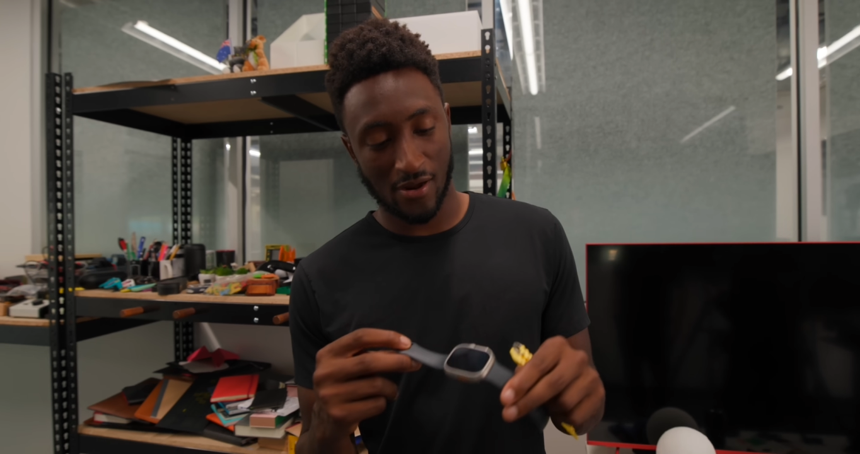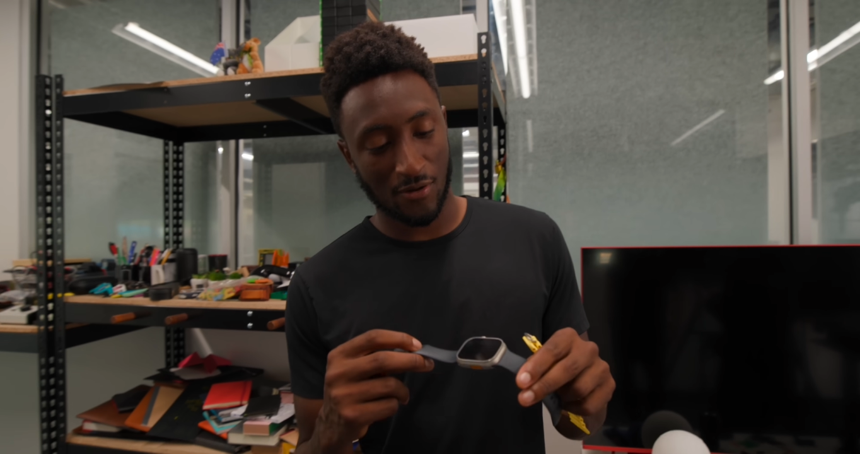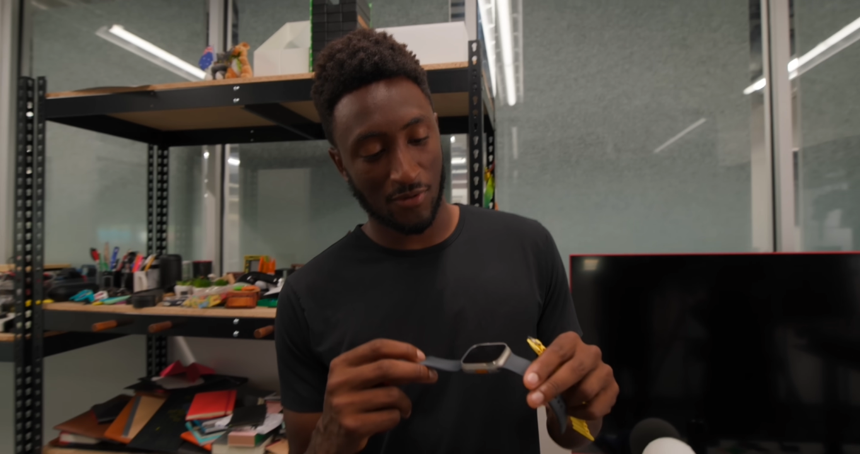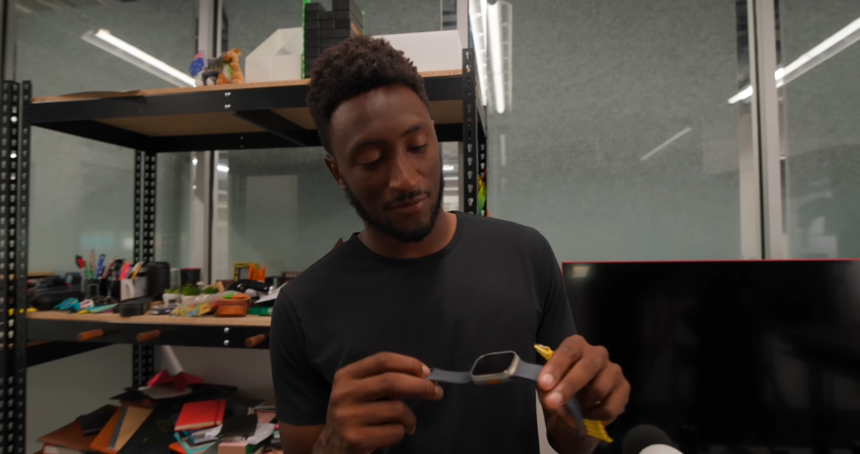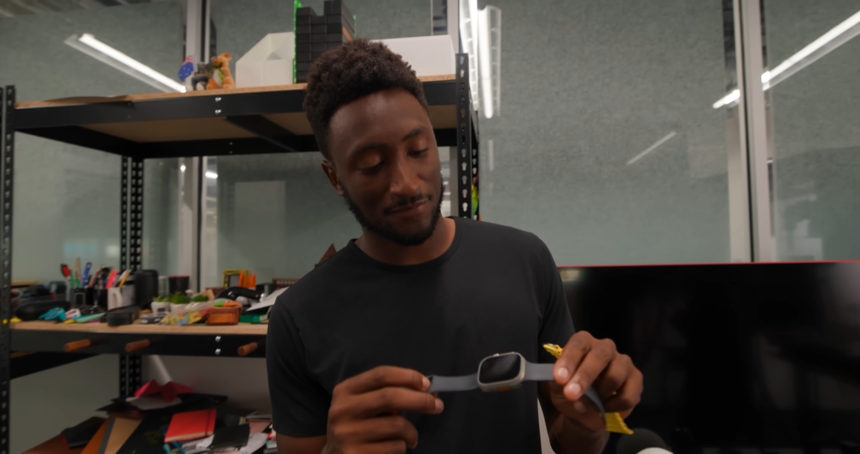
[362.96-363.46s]
All
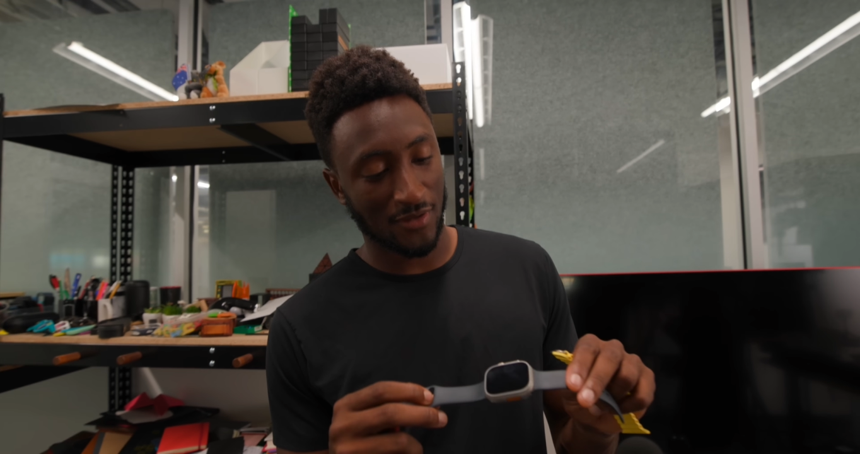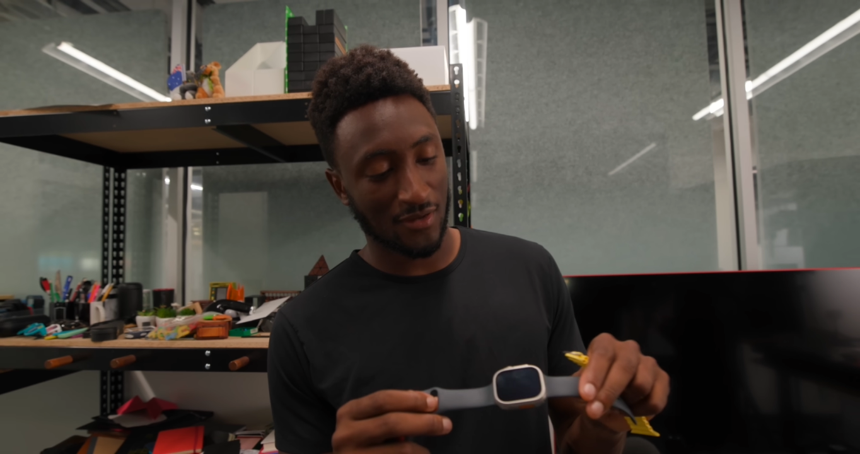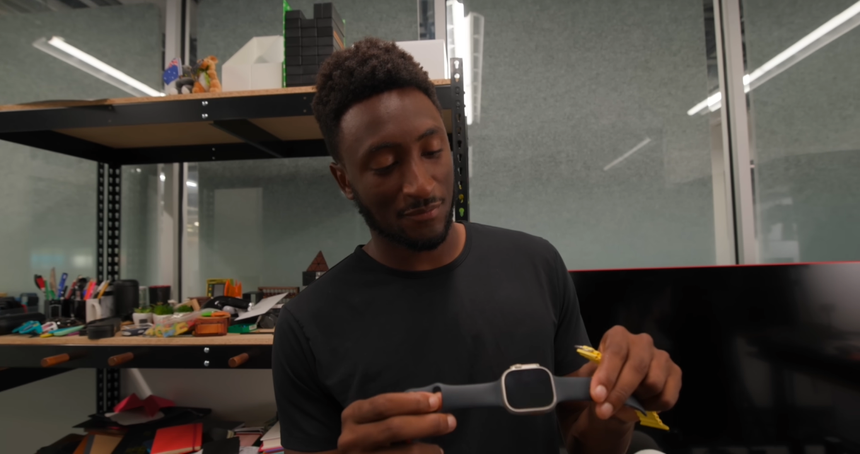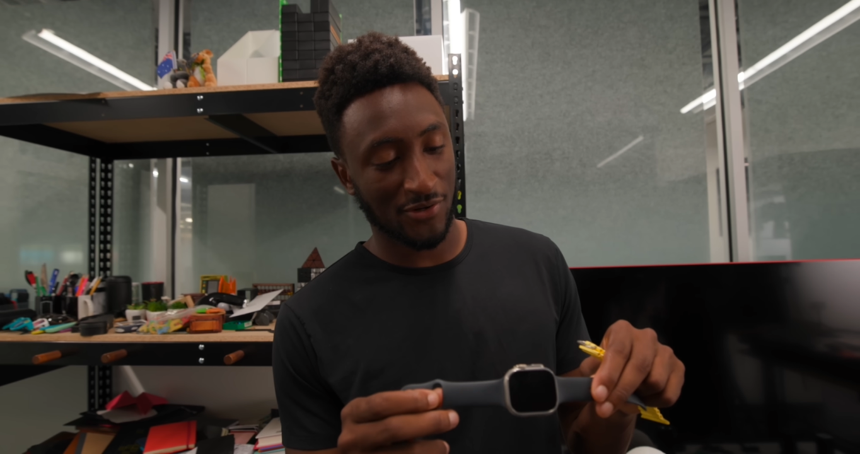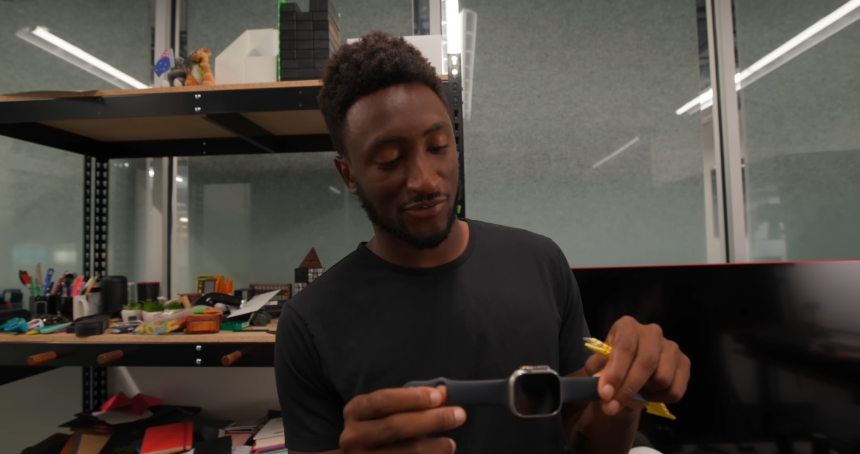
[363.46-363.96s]
right, well, uh,
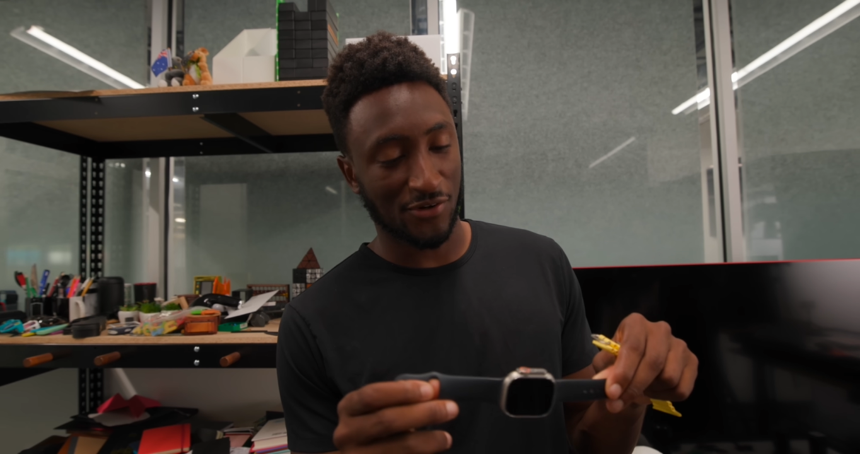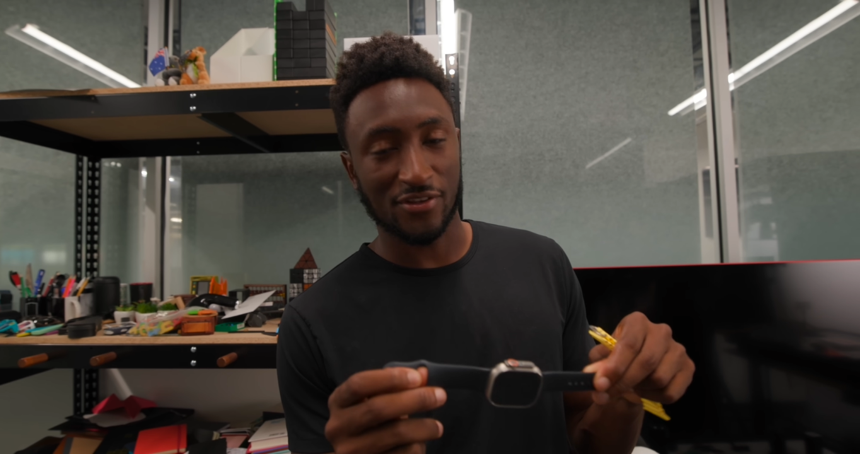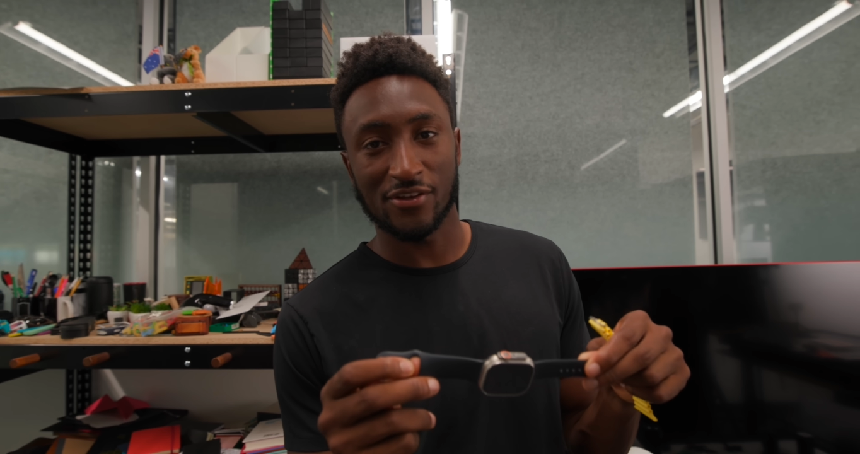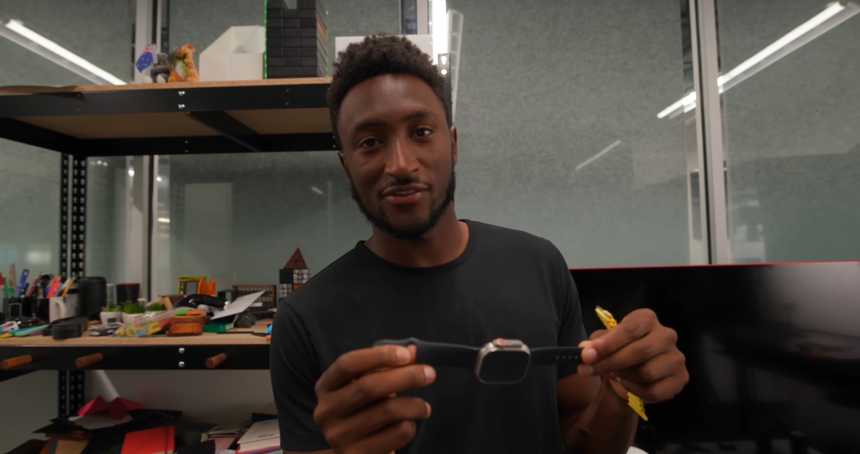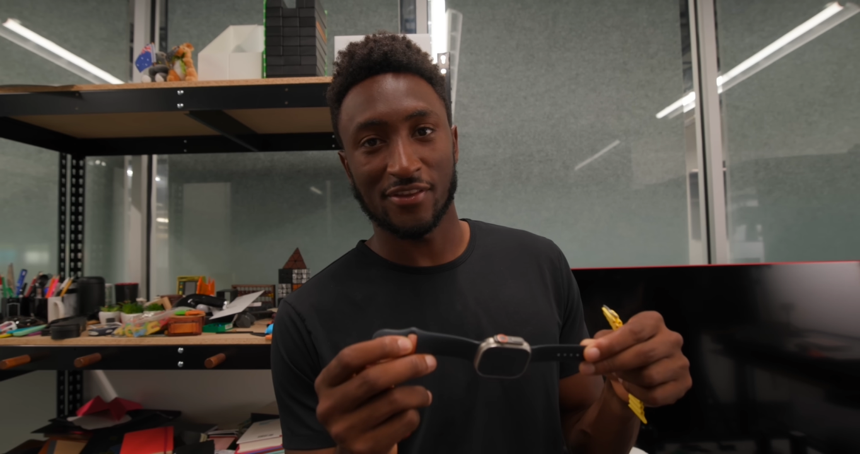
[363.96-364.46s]
I'm gonna start
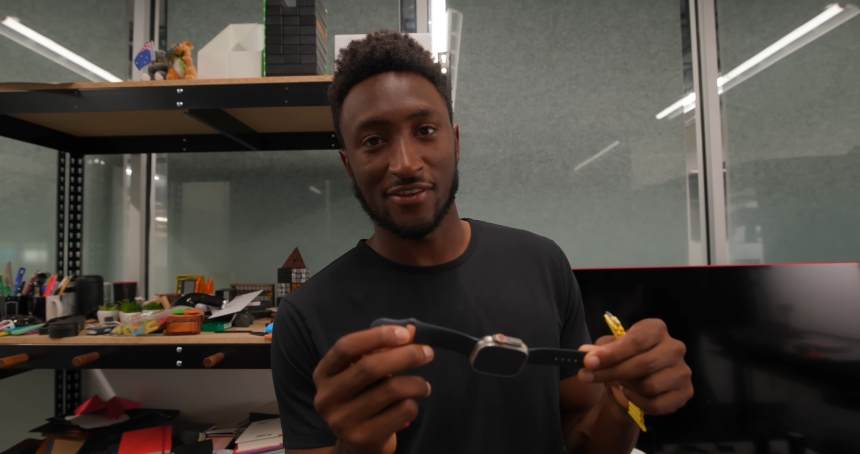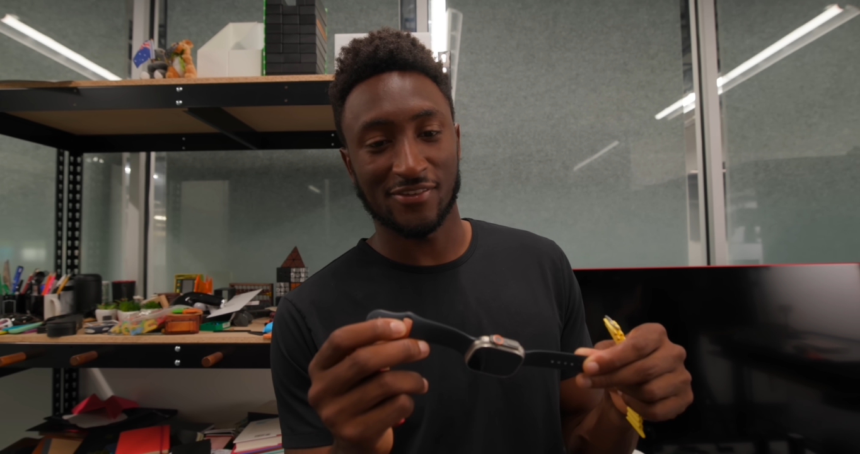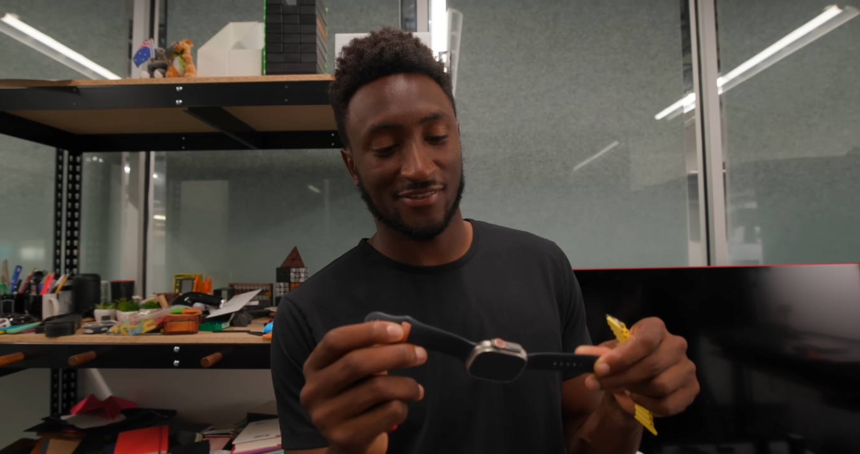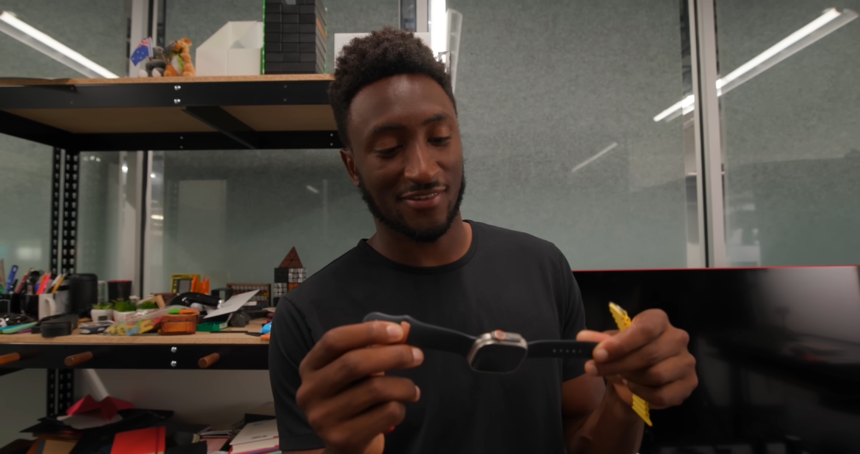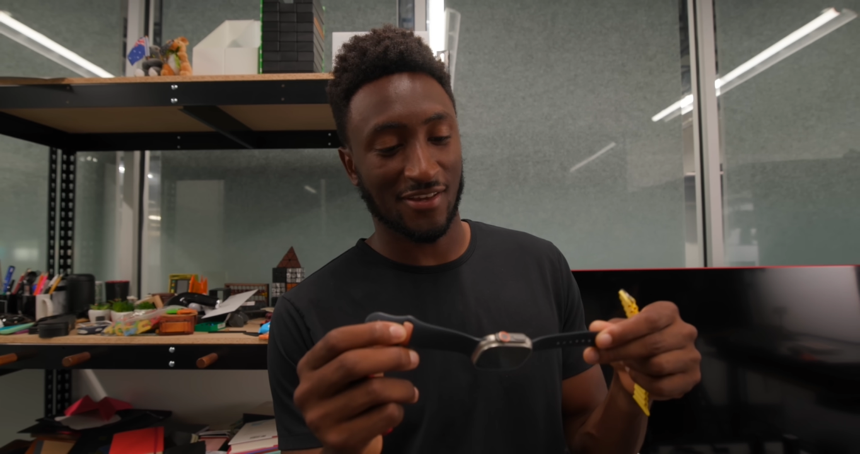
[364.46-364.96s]
testing this.